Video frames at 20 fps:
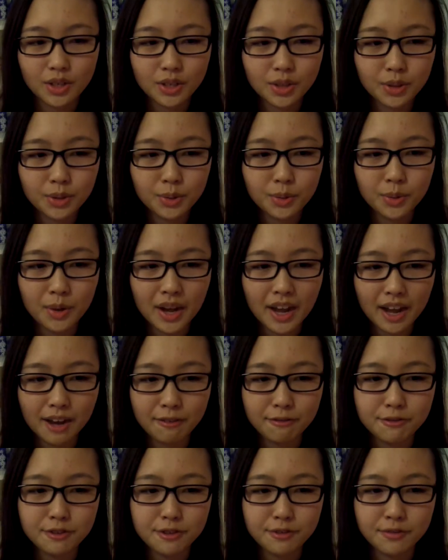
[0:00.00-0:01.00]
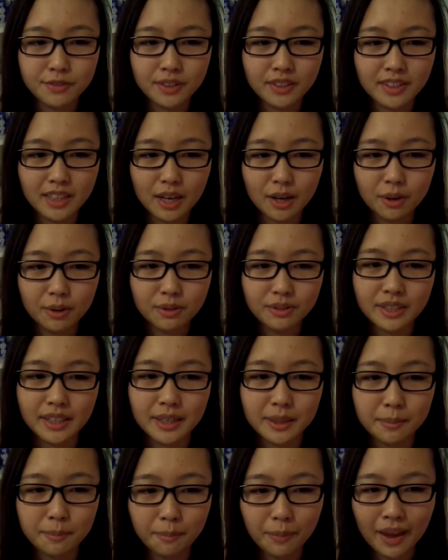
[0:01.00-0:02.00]
you have to fill out,
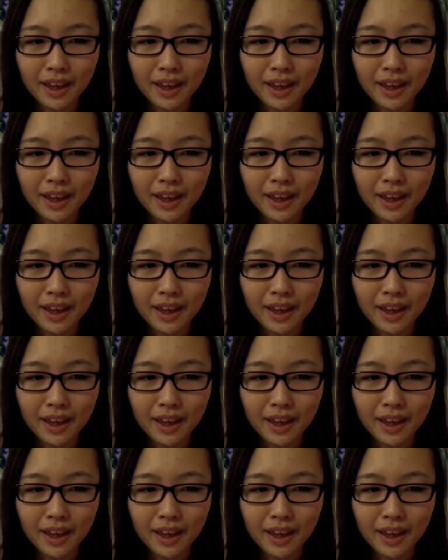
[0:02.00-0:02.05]
like,